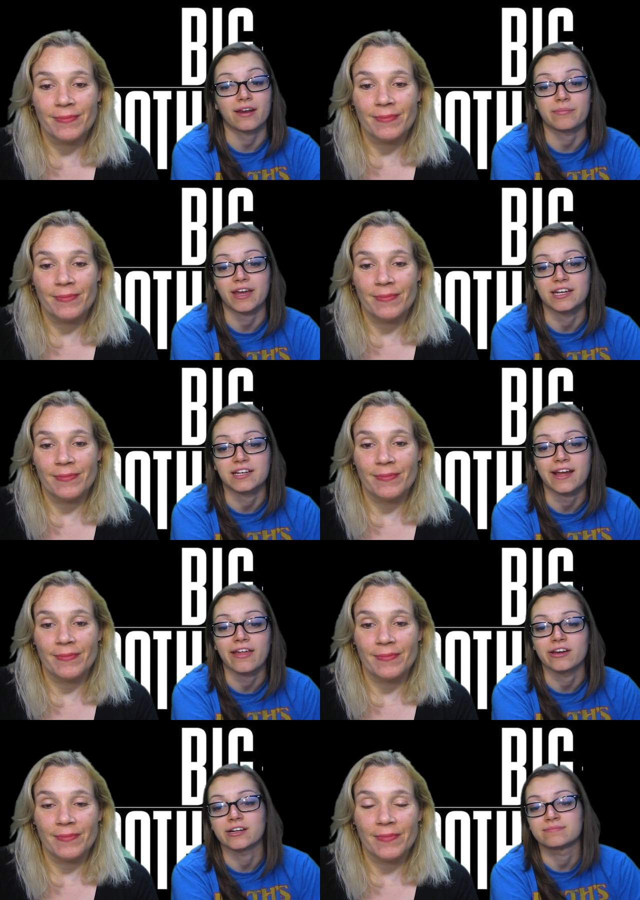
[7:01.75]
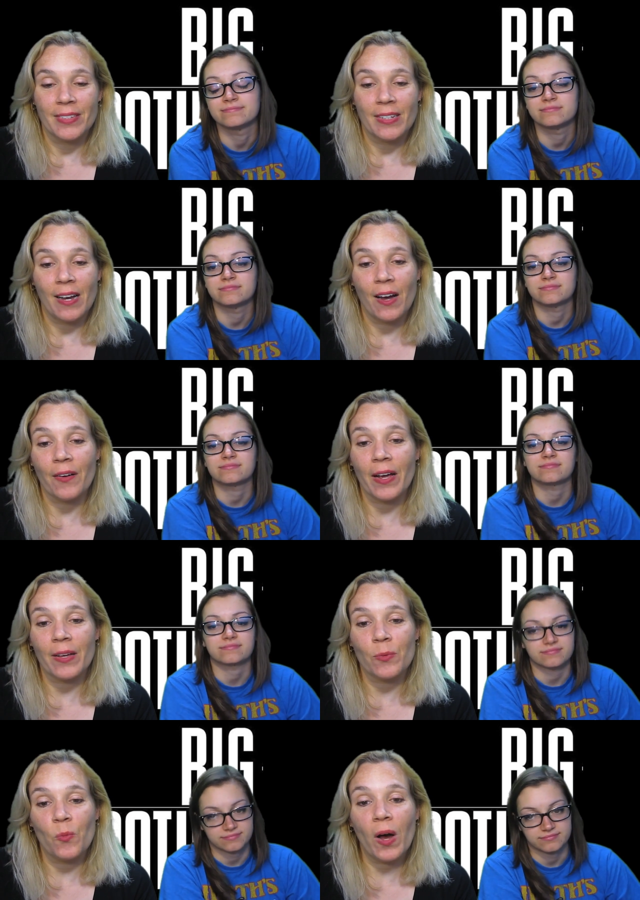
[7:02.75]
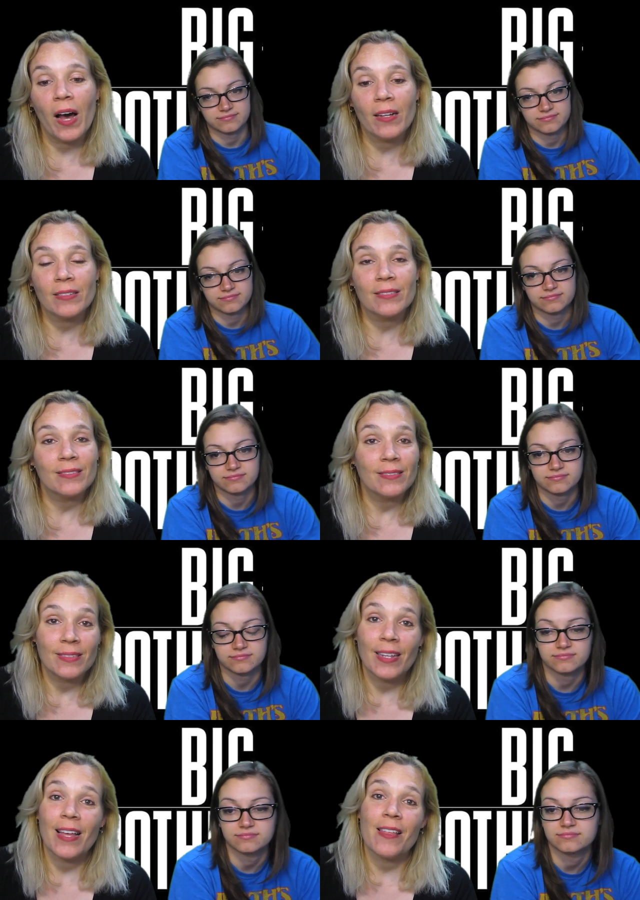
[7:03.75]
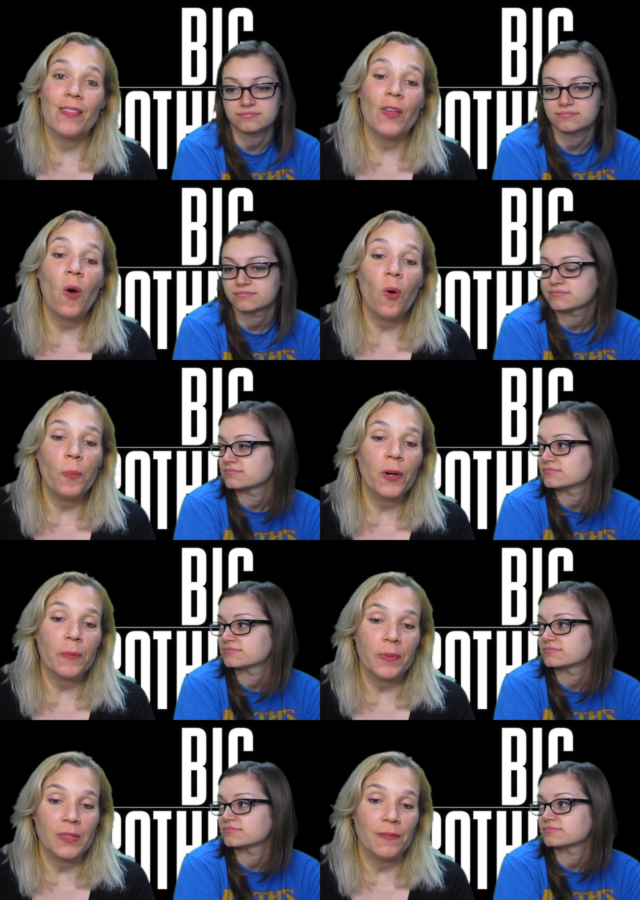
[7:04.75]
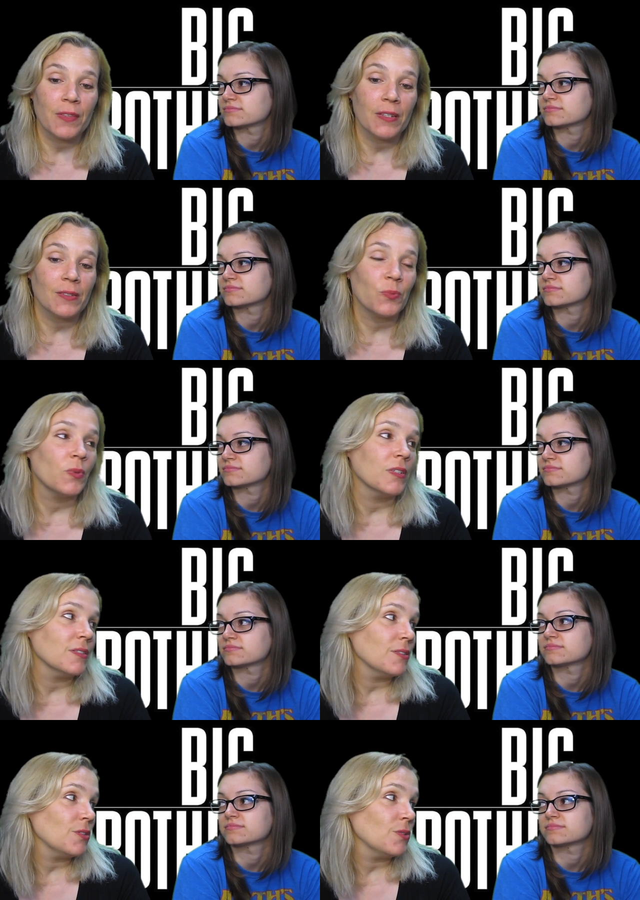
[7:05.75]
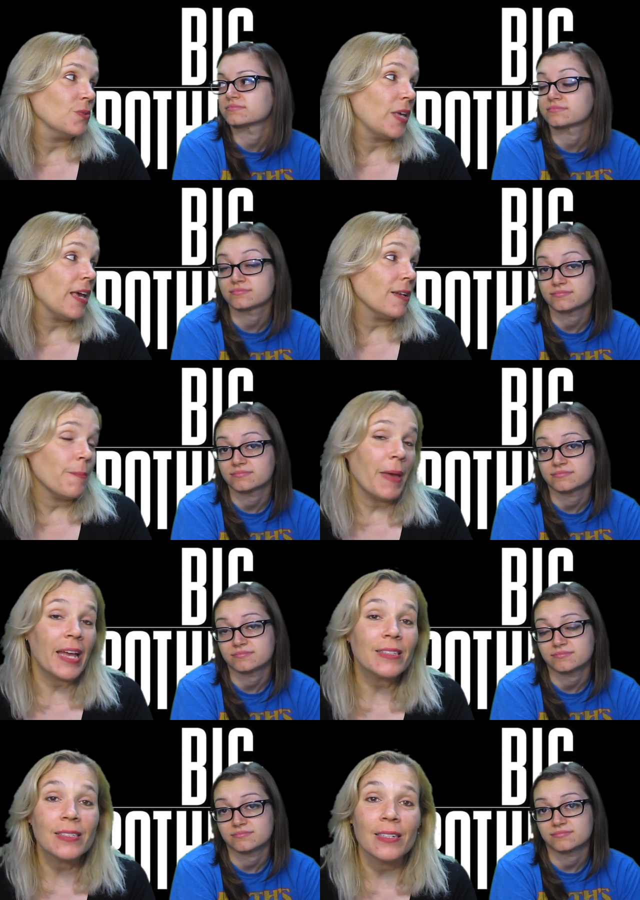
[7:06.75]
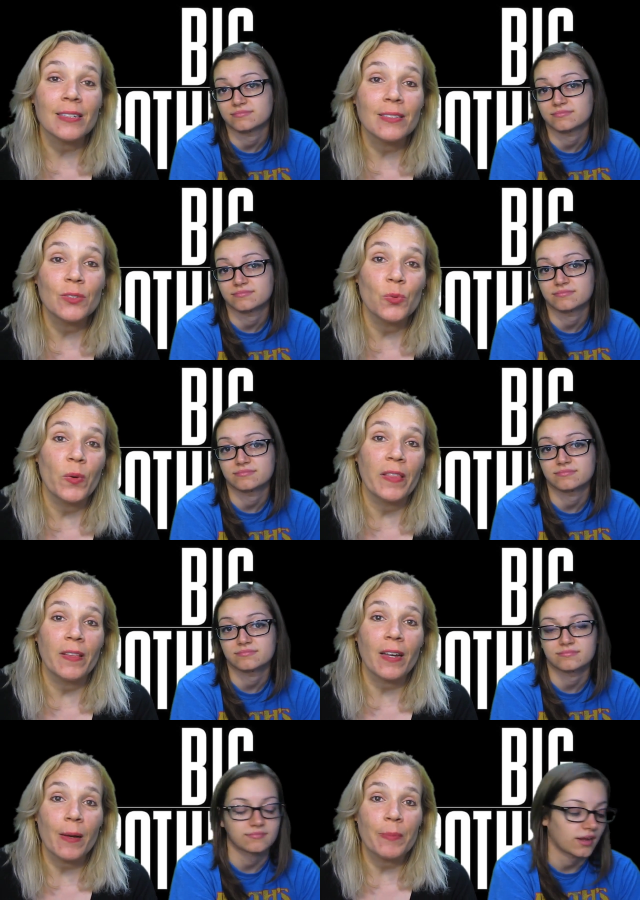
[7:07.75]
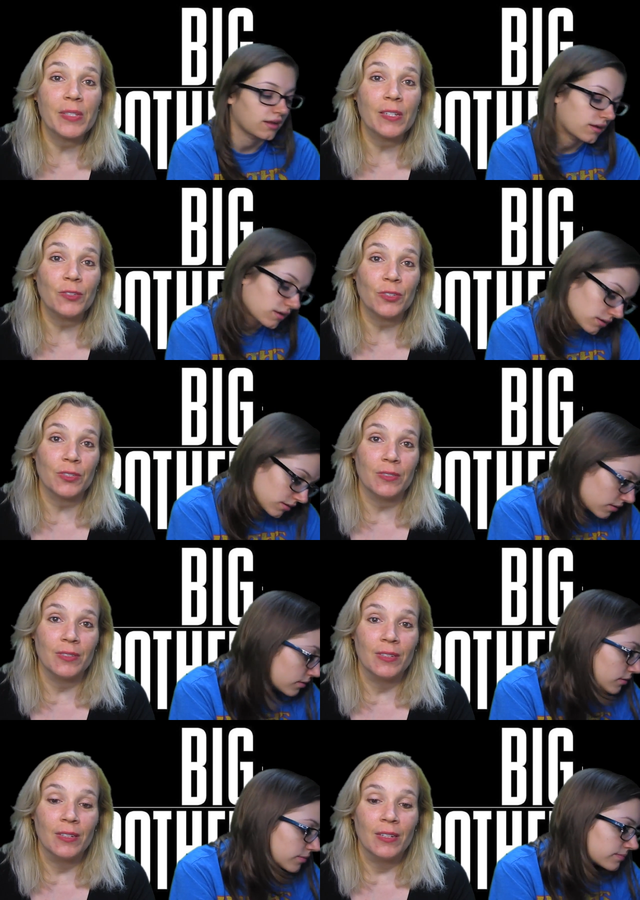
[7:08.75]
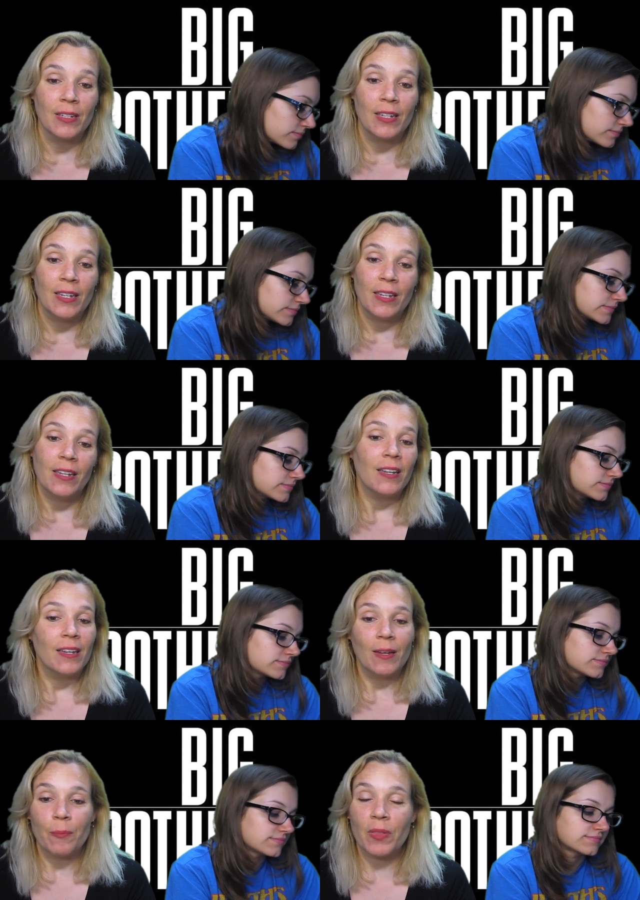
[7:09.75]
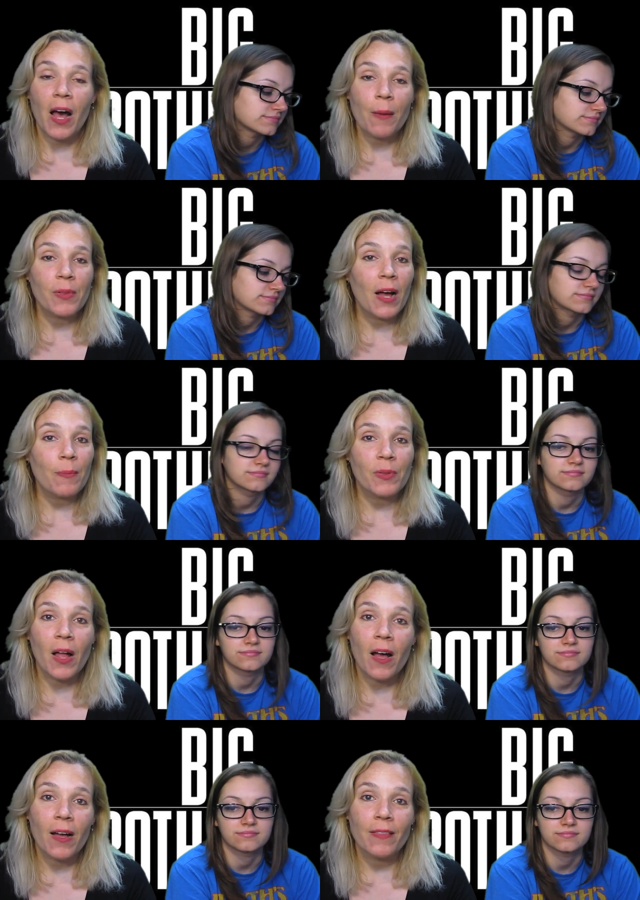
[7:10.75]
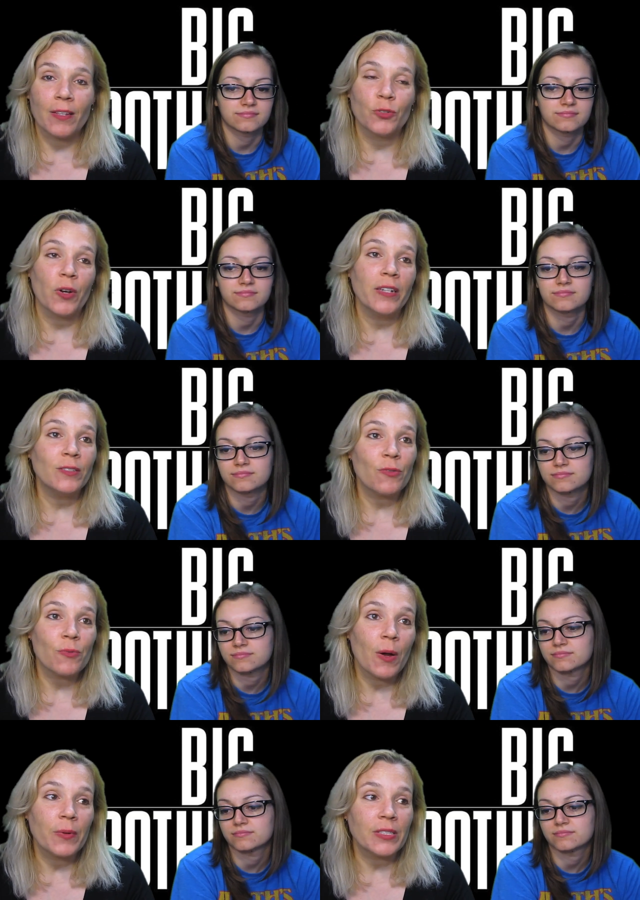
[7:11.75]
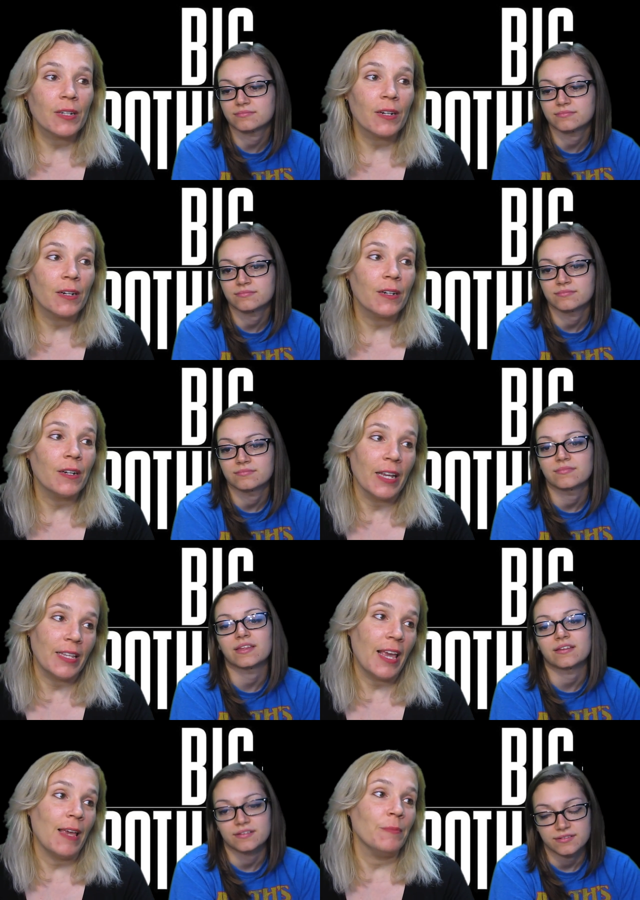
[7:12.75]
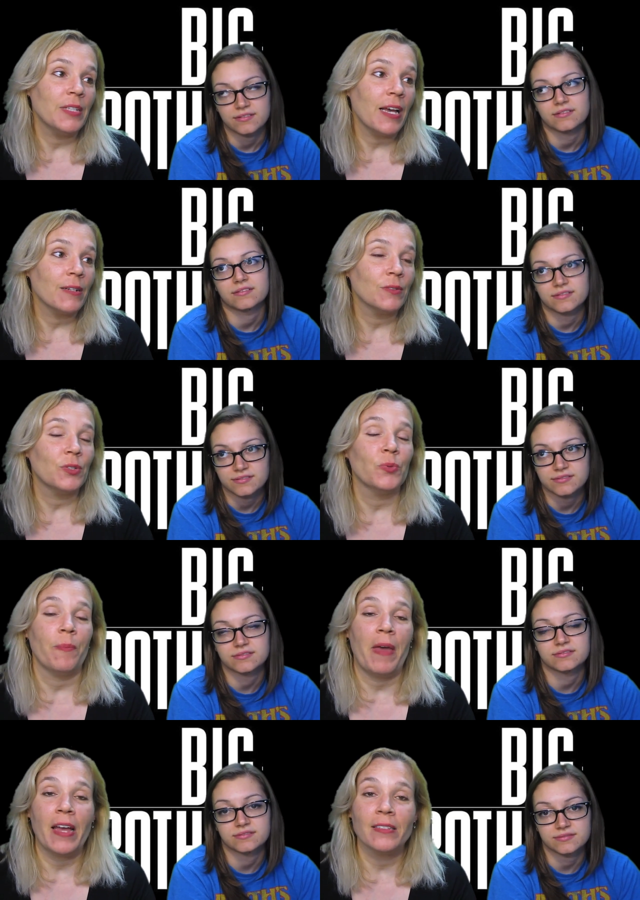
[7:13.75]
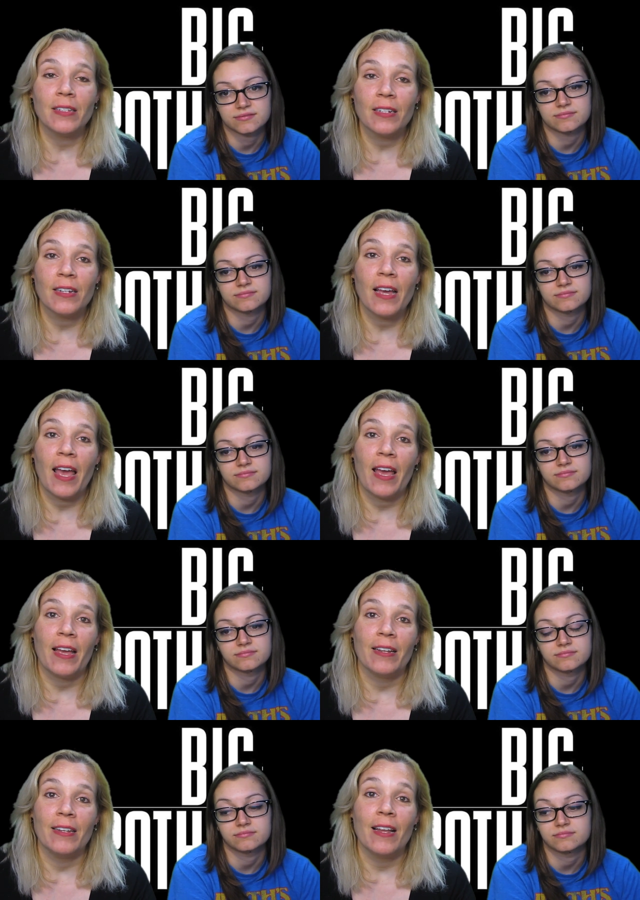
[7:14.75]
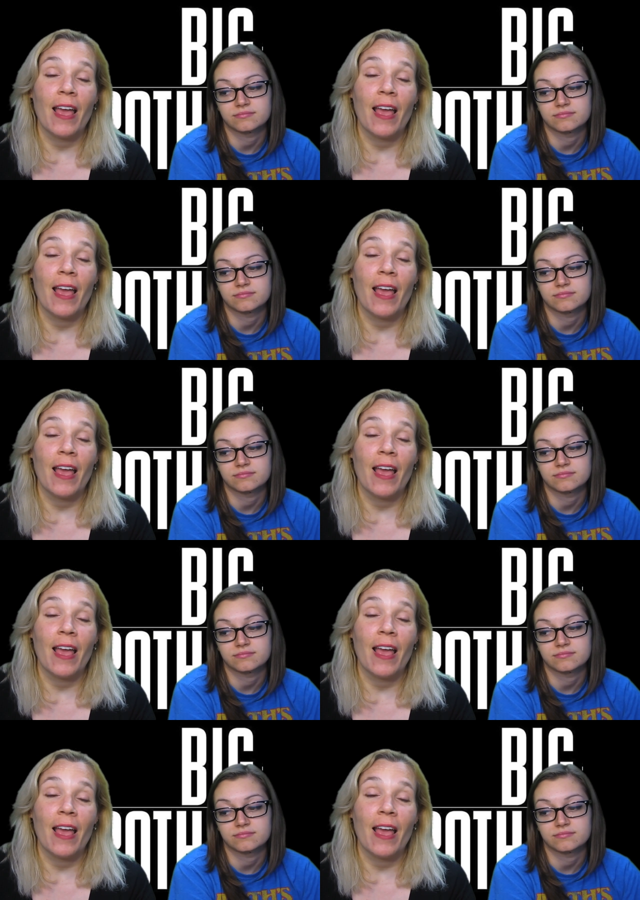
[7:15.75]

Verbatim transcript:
Speaker 1: and Amanda together. All right. Well, the whole purpose of this was to get Amanda to win the competition. Blah, blah, blah. They tried to throw it to her. It came down to Amanda and